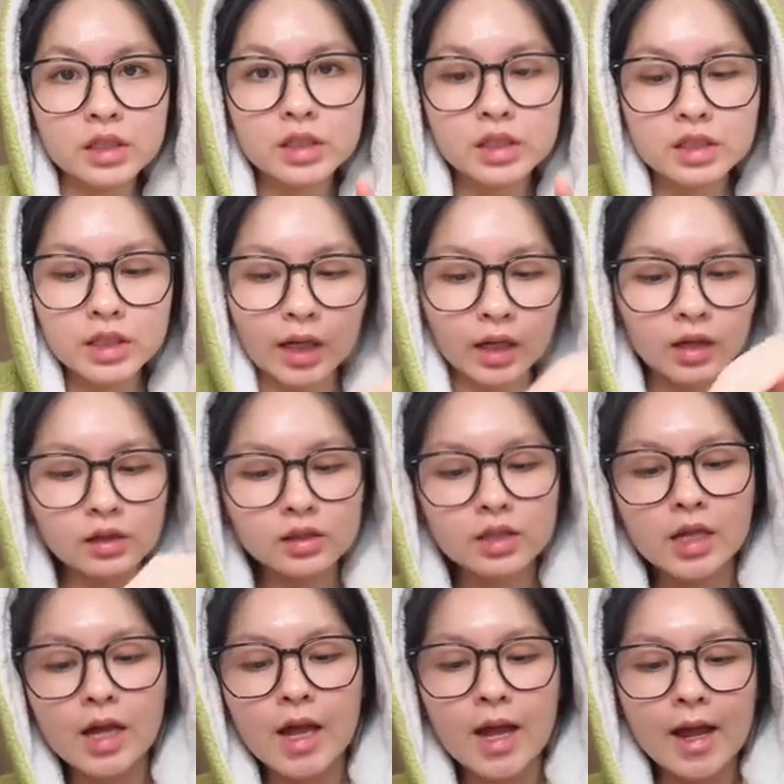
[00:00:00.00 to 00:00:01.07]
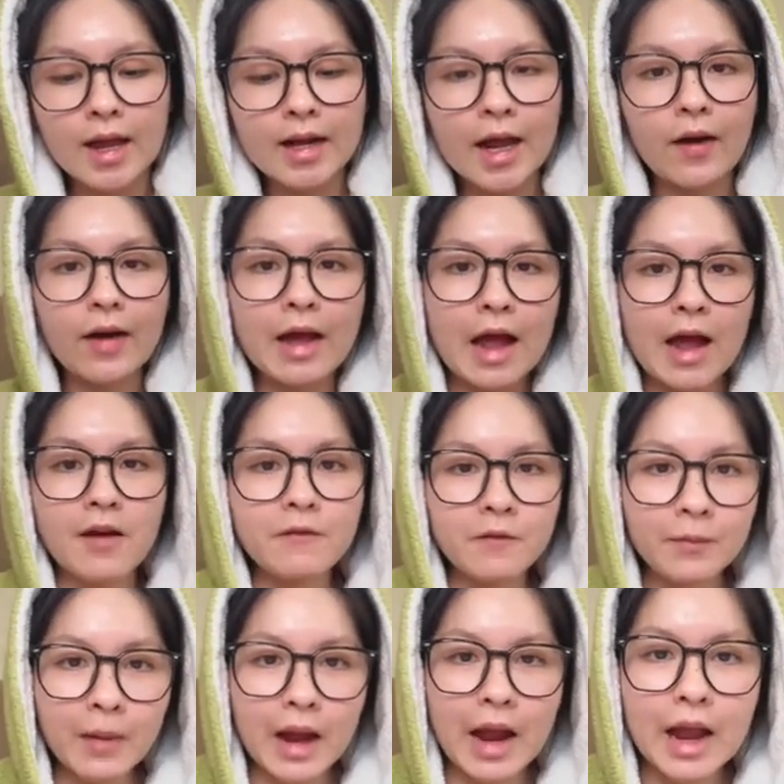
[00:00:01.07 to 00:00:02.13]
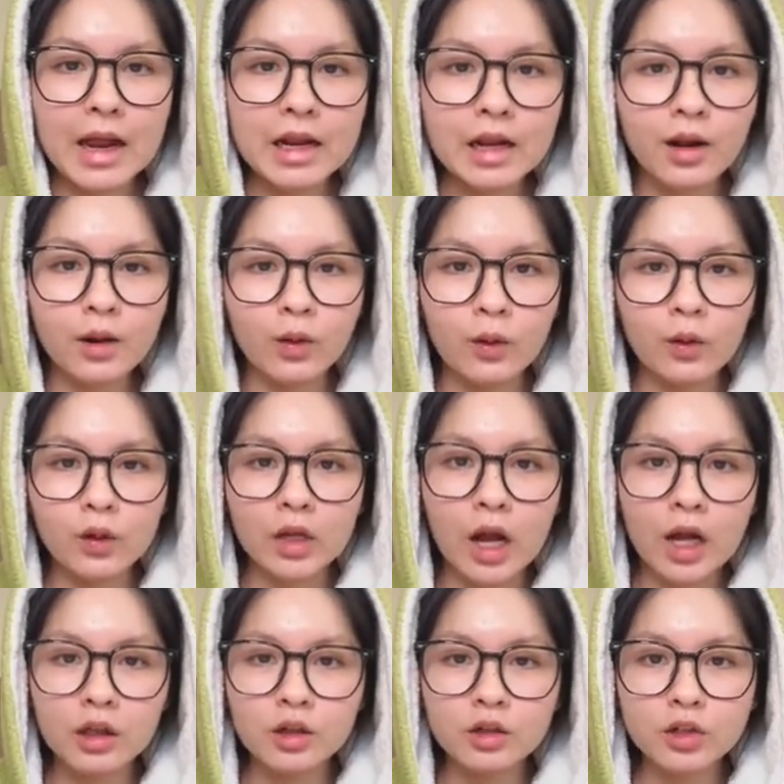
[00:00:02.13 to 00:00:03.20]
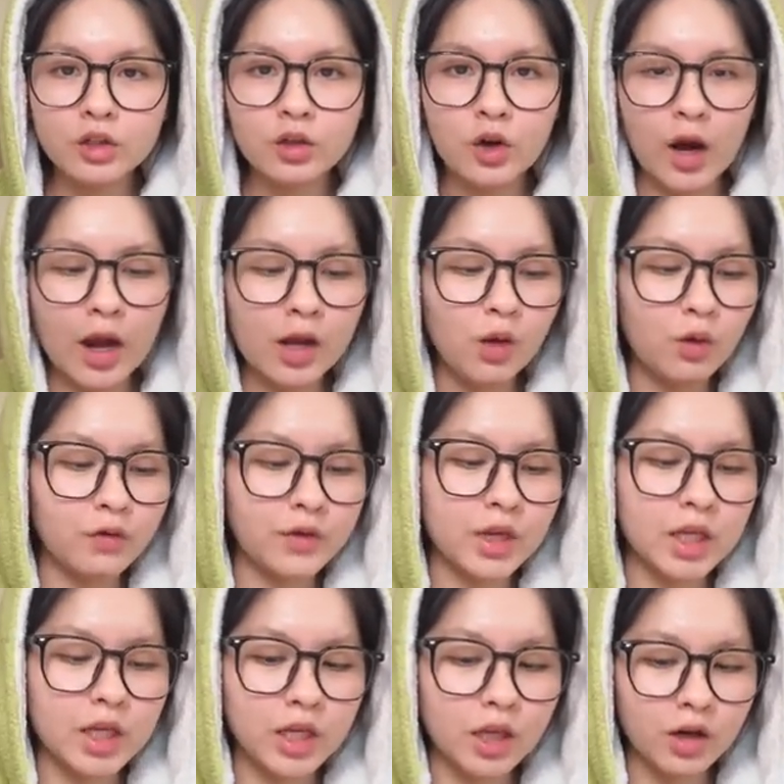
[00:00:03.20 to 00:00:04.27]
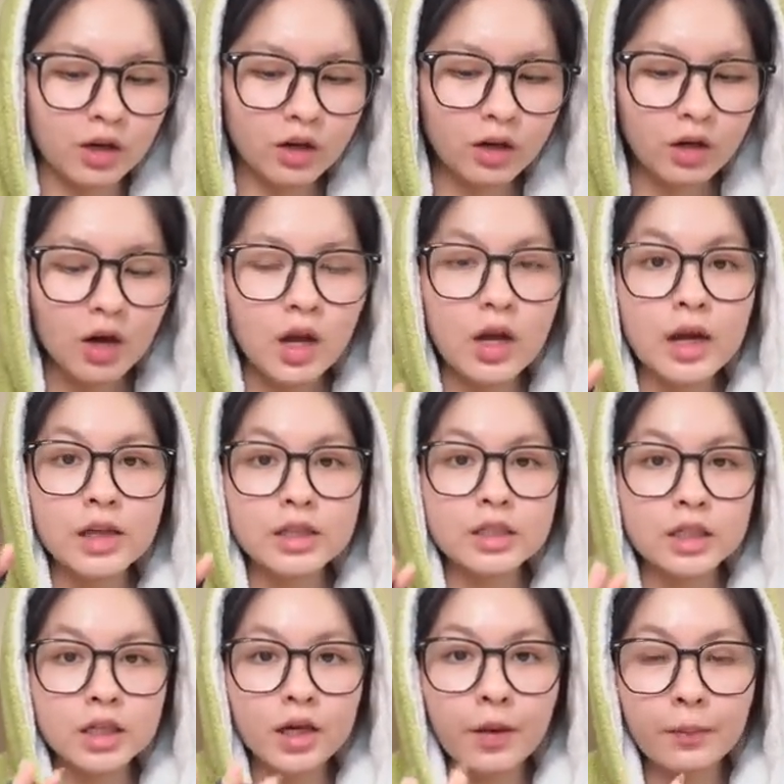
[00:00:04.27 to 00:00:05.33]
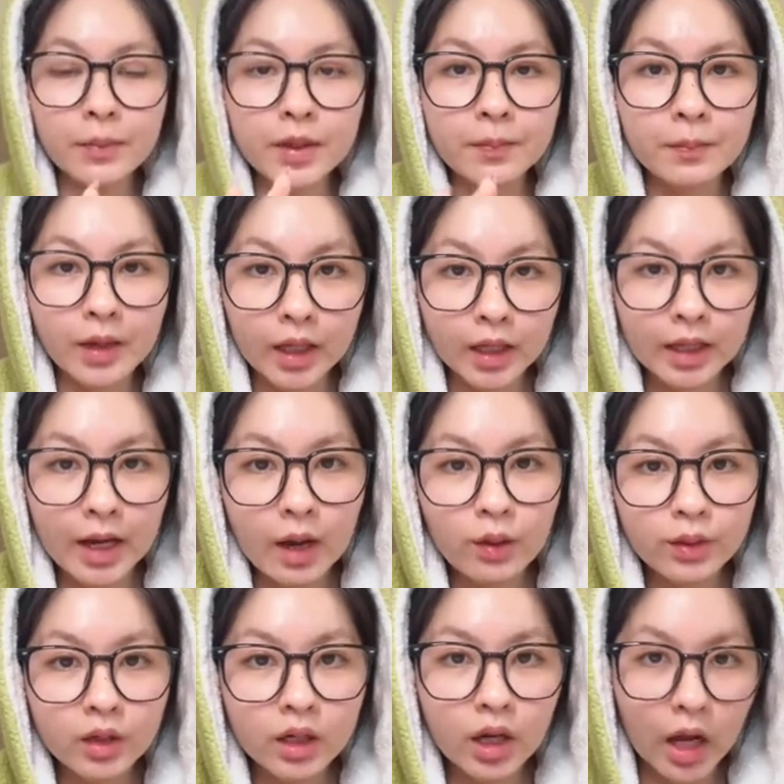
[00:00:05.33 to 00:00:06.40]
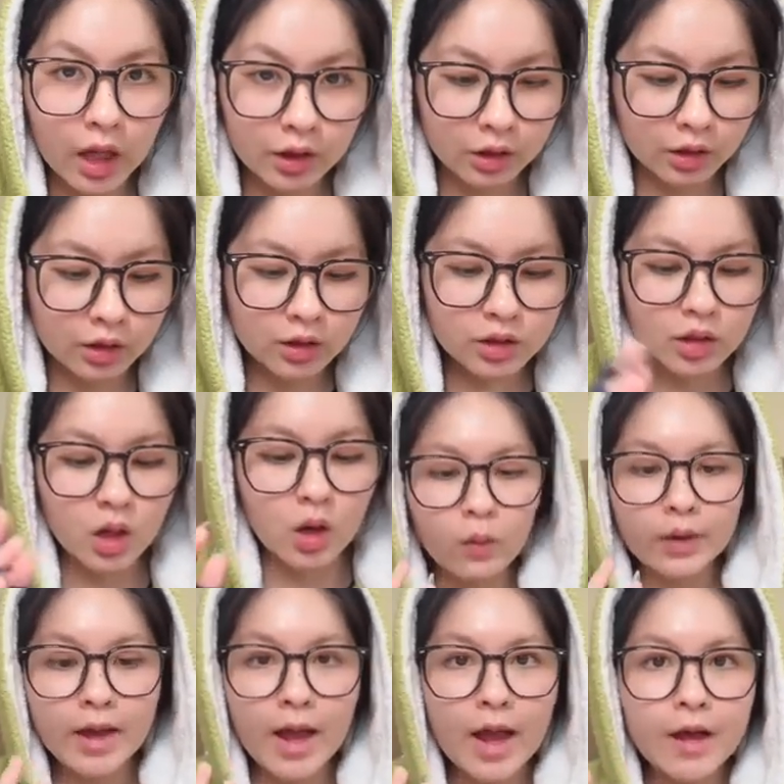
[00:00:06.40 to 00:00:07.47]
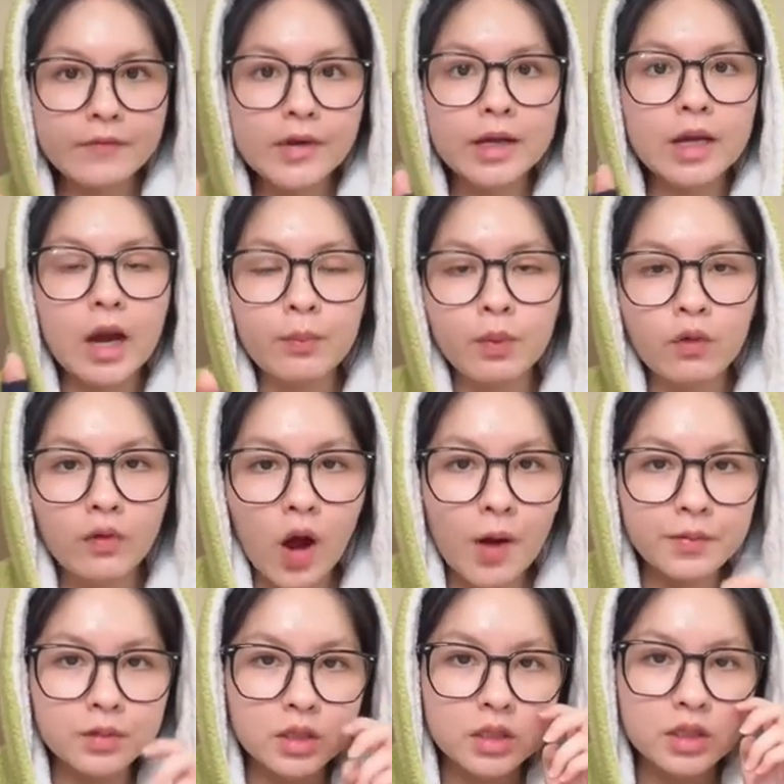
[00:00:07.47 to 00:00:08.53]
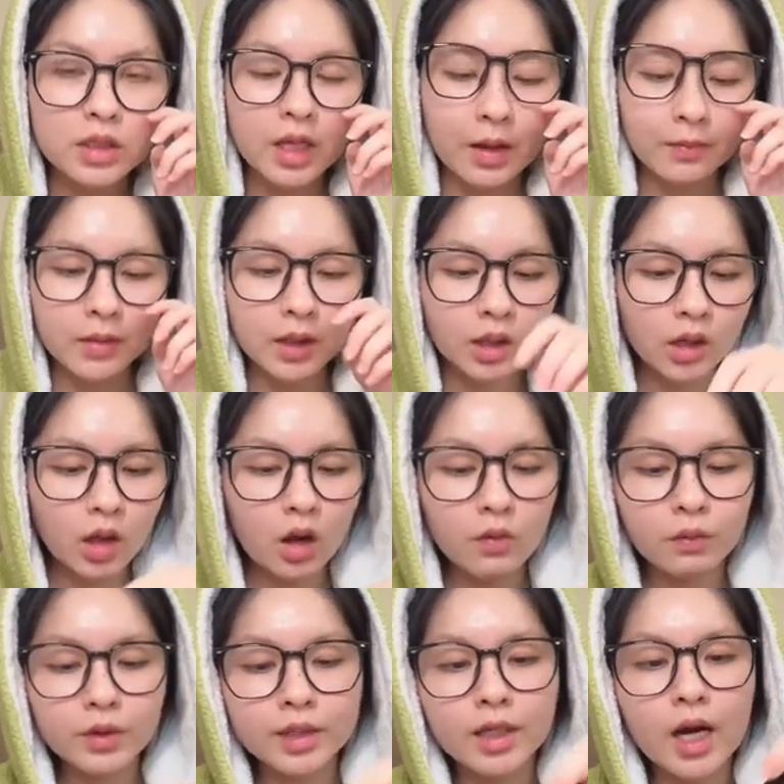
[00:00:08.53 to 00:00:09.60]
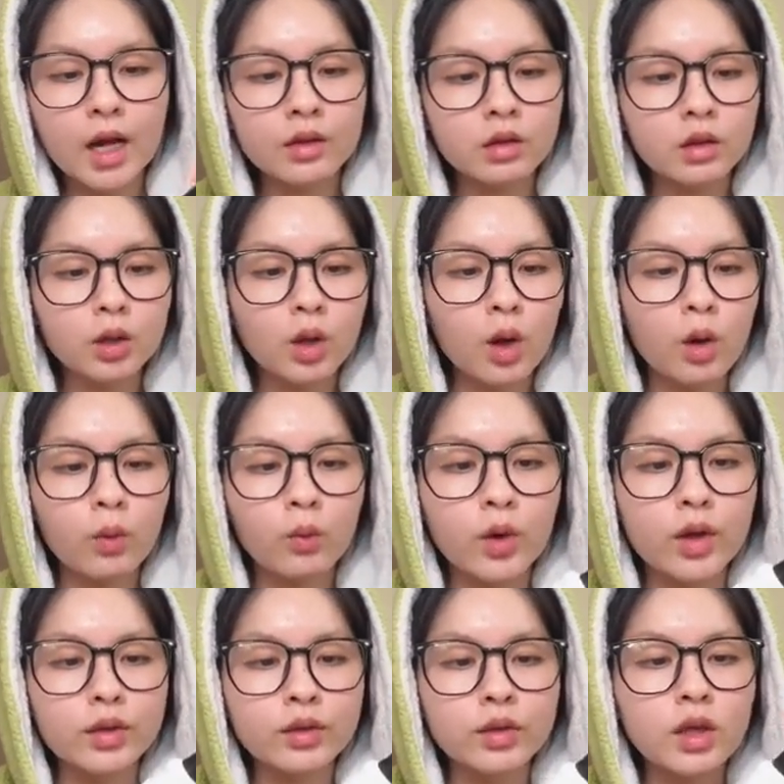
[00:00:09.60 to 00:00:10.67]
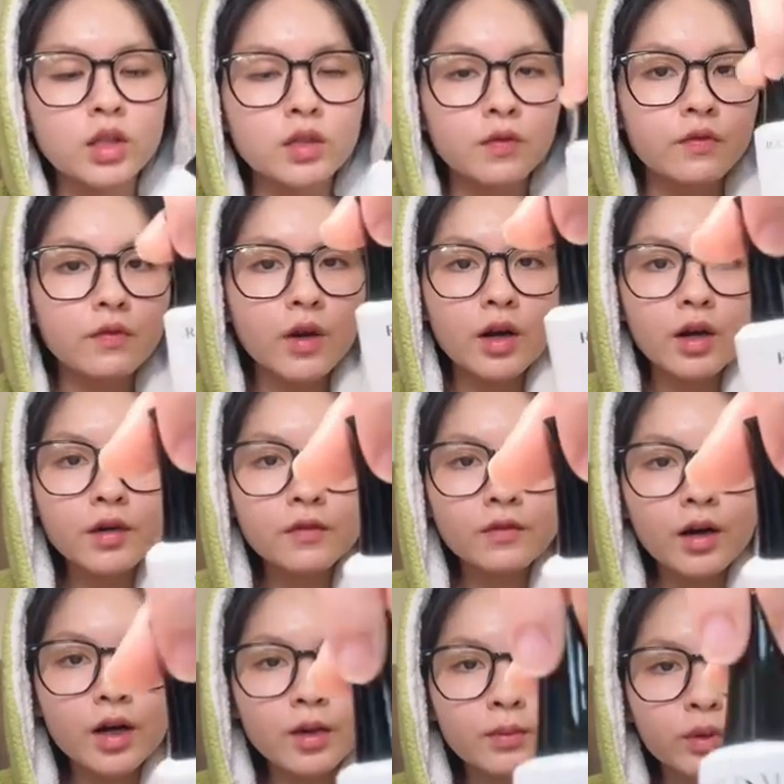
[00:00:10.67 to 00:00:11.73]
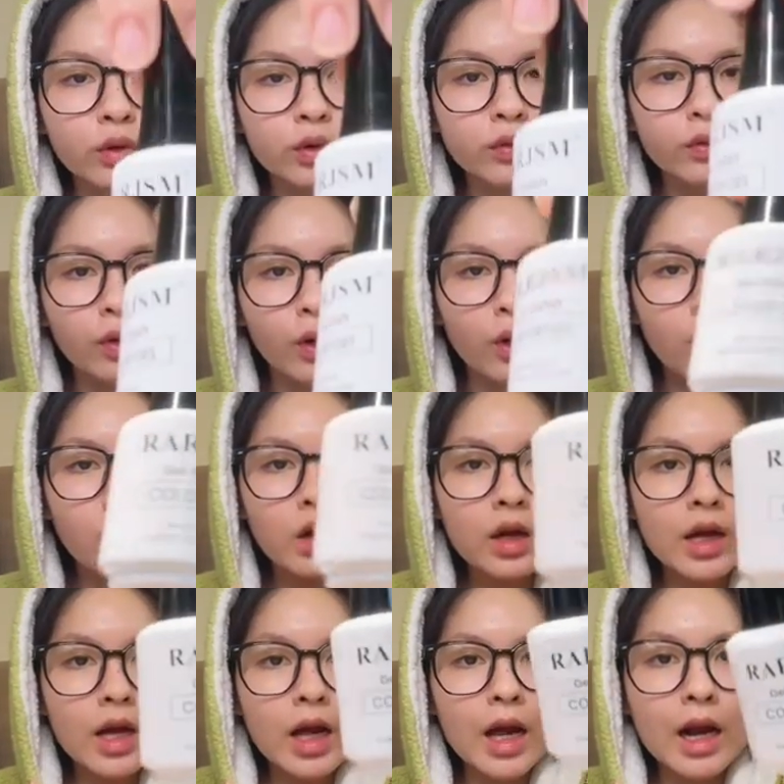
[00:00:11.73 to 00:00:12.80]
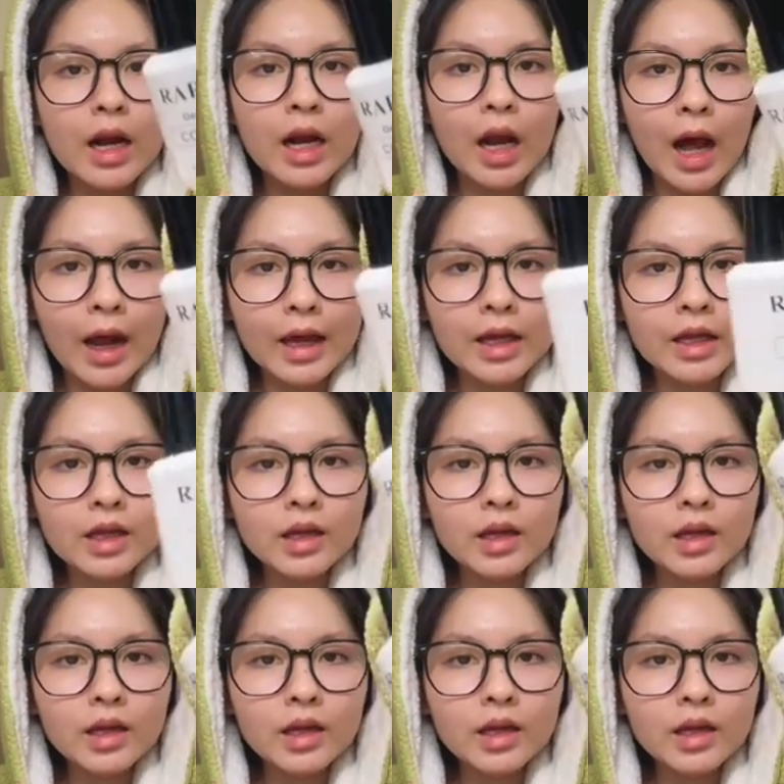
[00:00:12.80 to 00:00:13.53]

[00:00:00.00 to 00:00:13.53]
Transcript: seconds. And now I have my little color tray over here to be picking out the colors. We have a couple of options that I'm thinking of. We can either go with this very, very beautiful light